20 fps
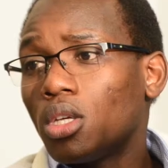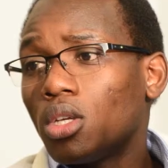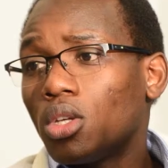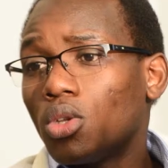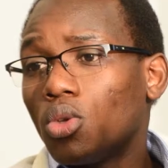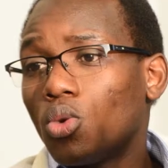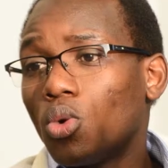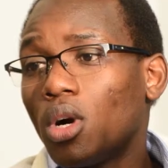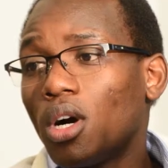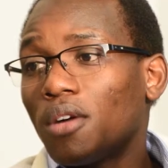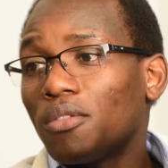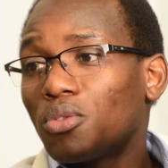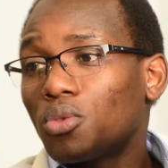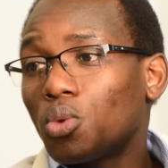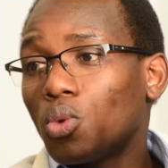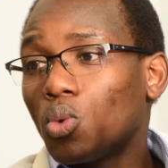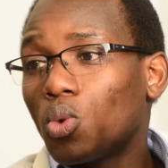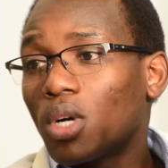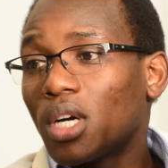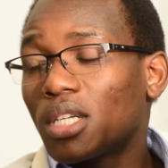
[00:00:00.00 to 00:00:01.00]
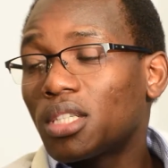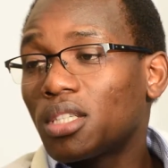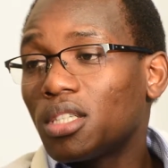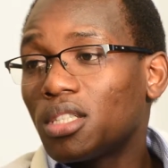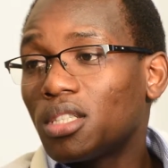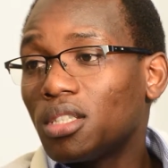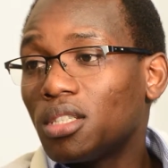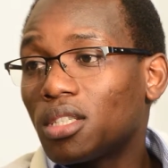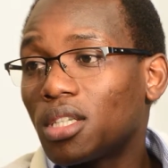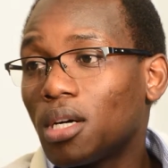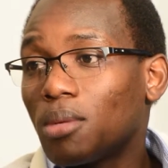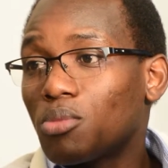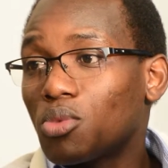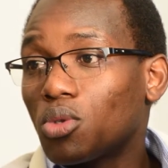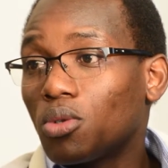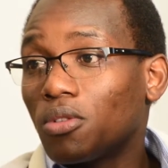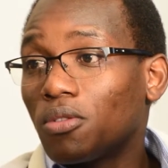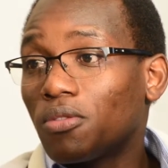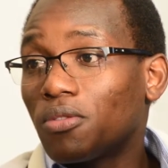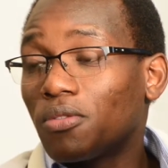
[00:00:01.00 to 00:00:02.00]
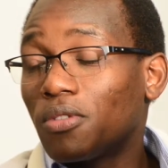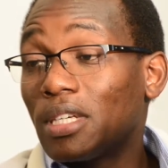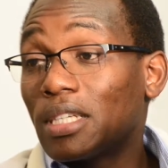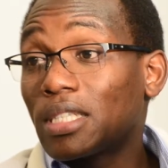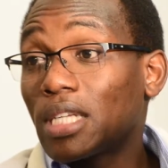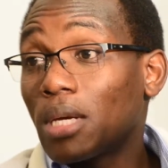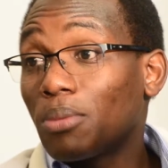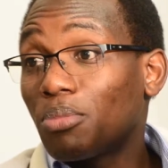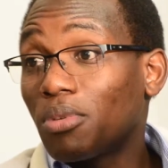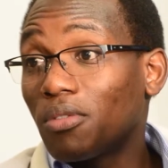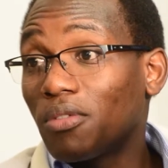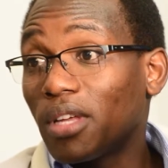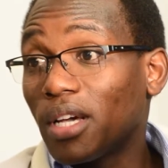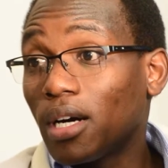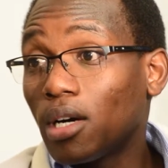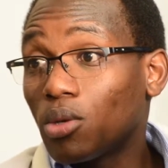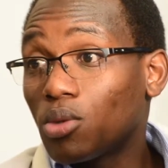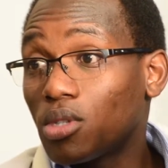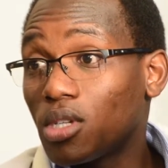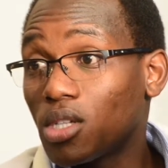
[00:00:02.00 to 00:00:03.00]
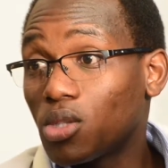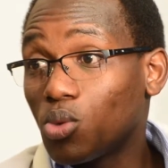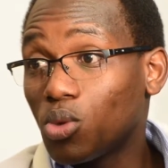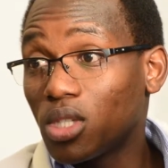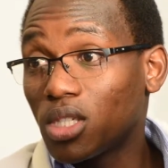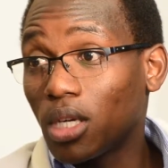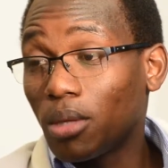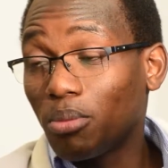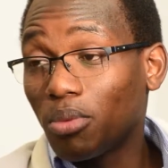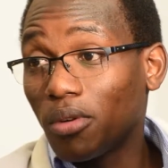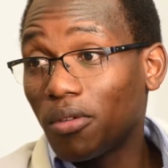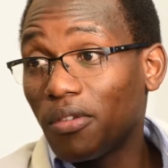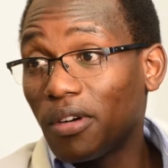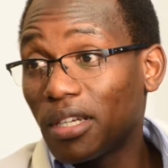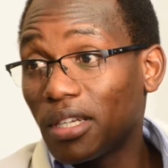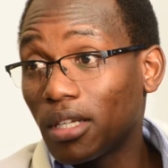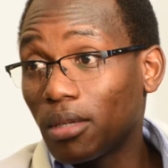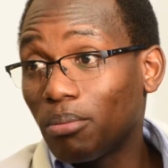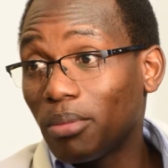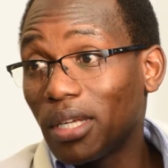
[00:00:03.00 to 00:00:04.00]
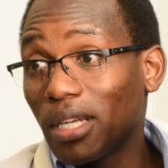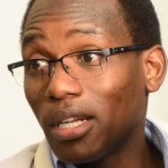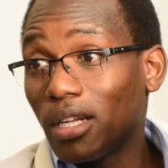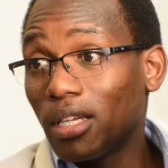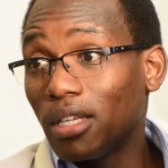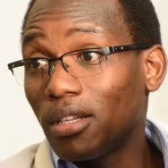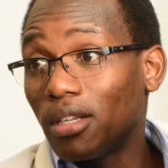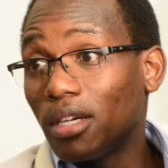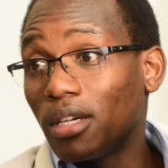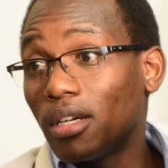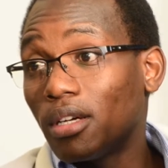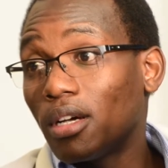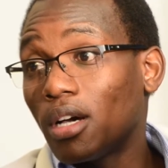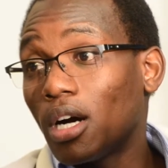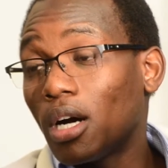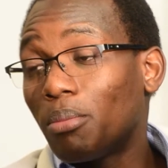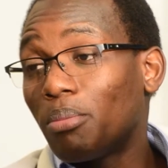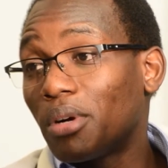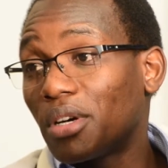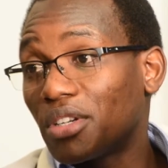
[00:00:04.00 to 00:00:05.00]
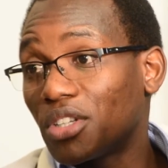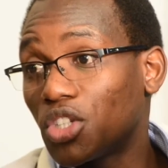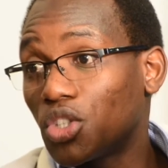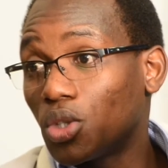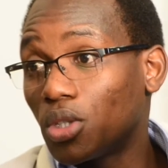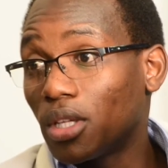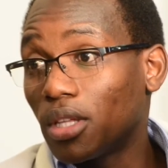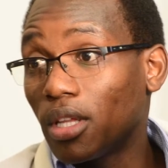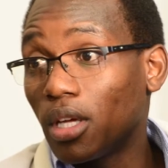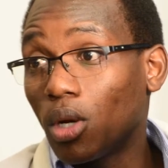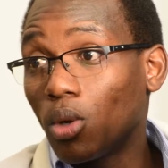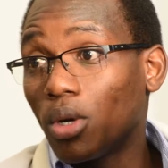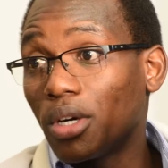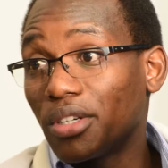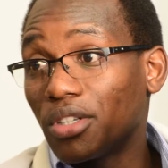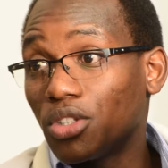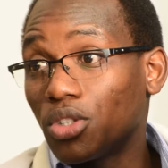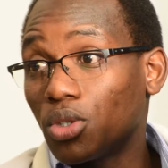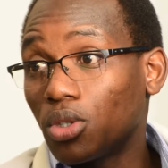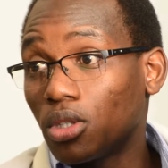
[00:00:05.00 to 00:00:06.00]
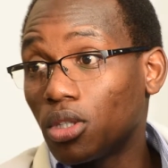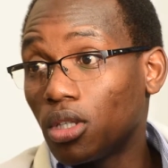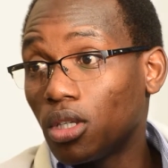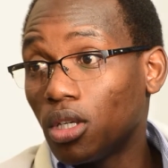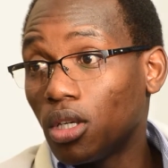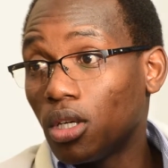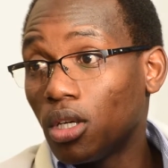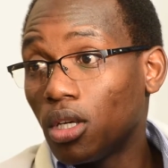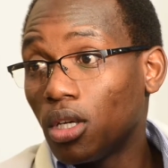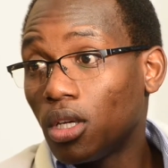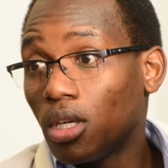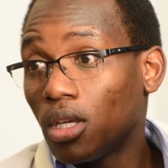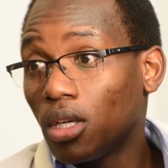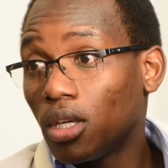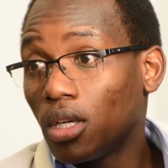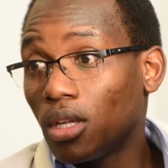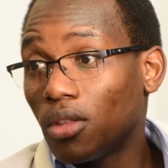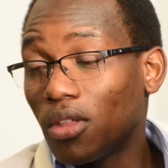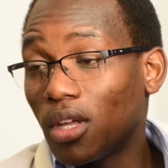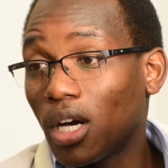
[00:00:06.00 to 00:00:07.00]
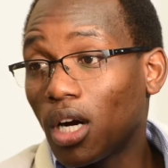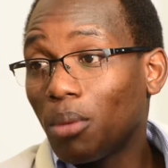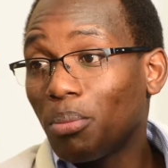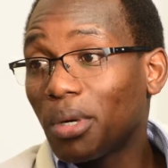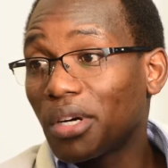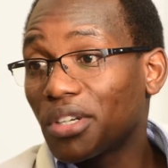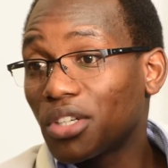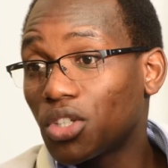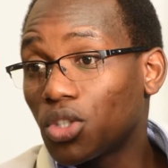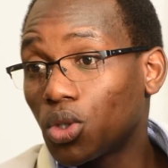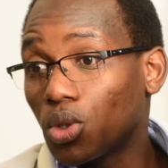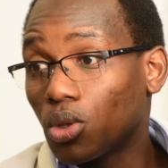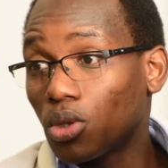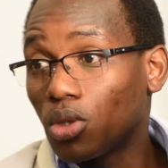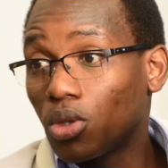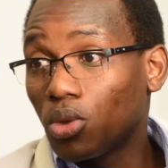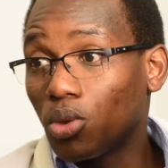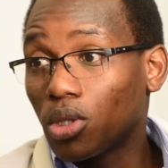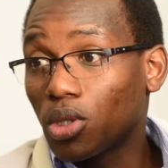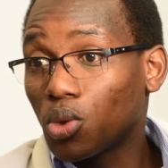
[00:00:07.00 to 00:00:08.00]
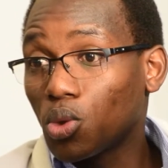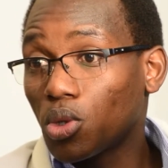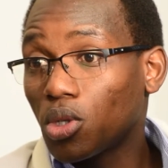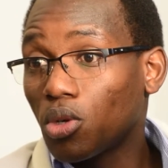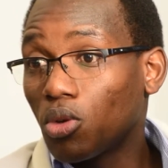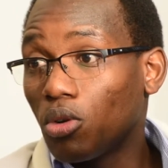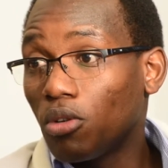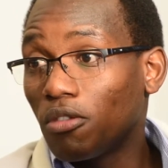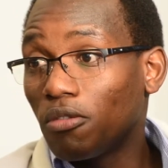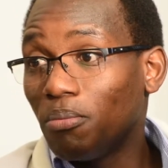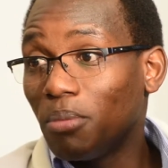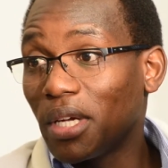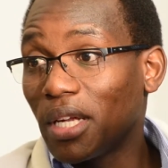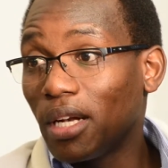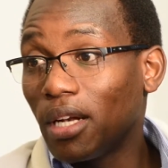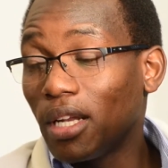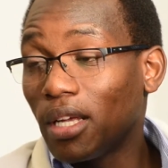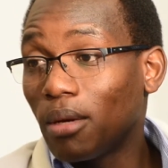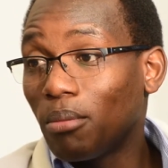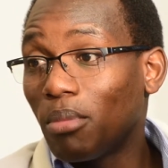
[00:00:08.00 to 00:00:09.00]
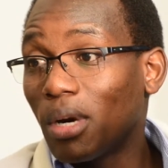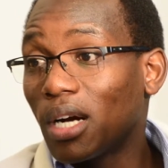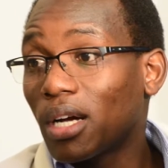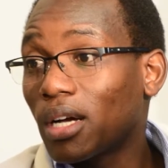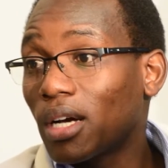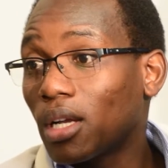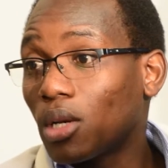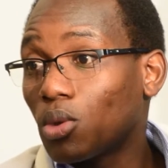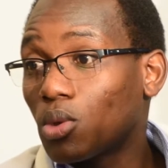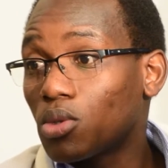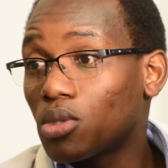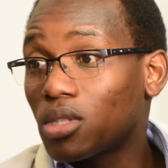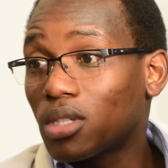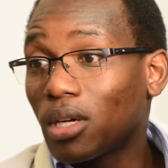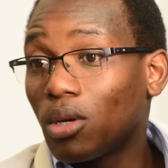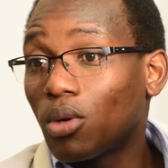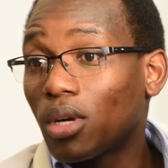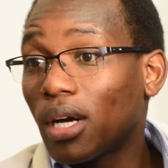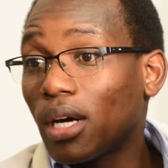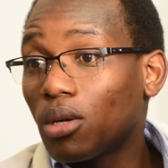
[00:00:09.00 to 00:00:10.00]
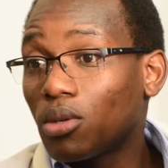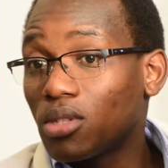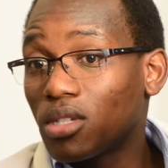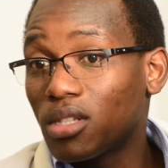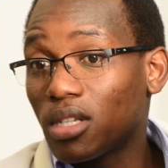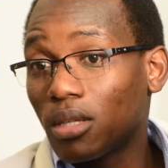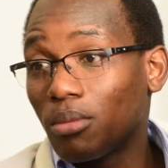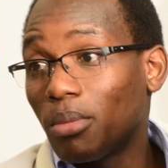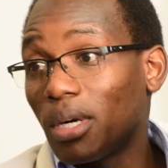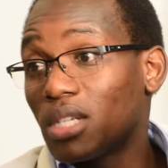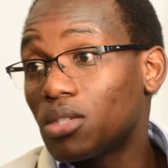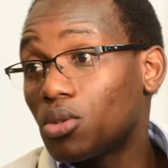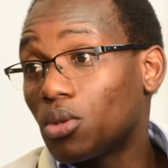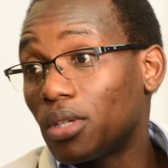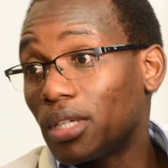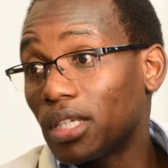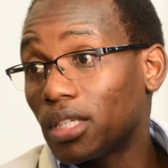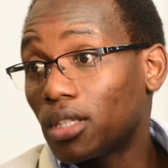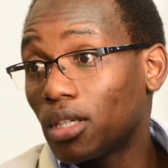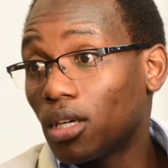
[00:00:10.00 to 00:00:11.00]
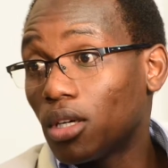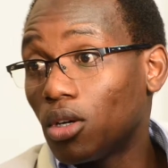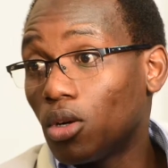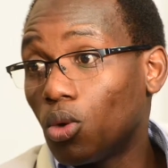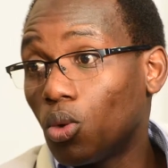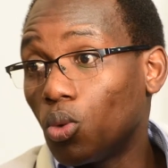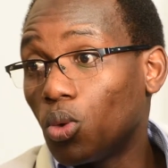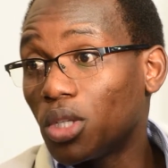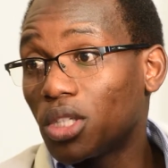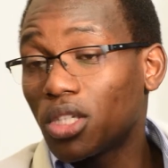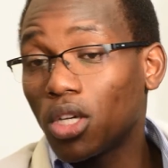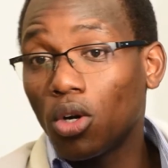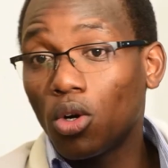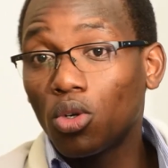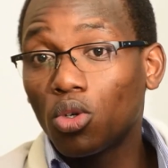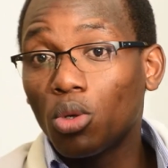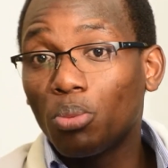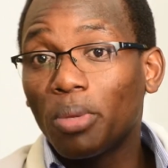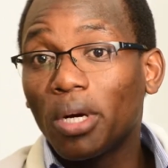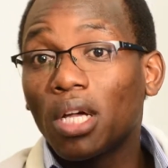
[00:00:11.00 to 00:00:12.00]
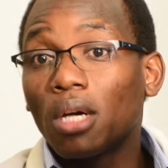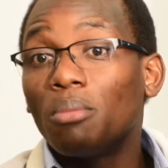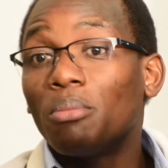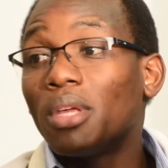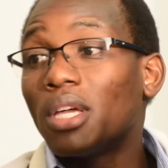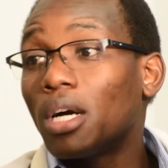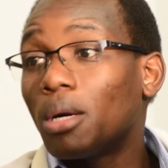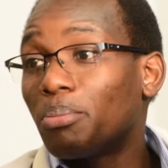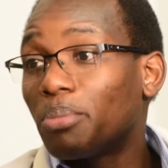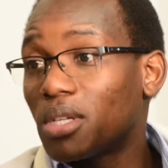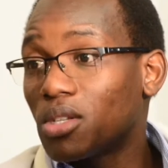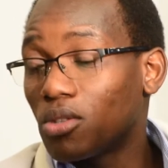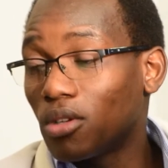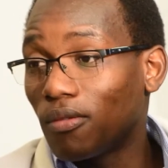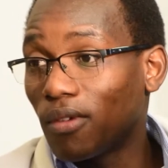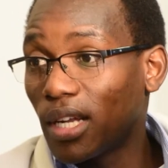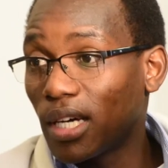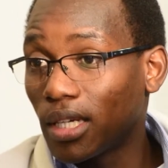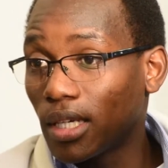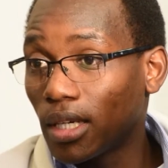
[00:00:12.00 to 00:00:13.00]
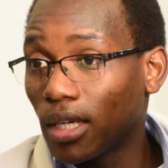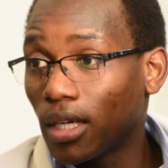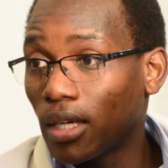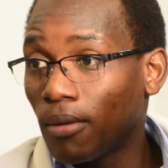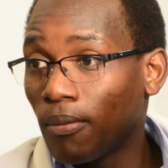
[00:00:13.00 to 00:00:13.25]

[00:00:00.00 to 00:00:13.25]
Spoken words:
you have to look at it in terms of the type of the houses which are provided mainly in the upper region and the lower region. In the upper region, you're talking of mainly bungalows, townhouses, and maisonette, which occupy a bigger piece of land.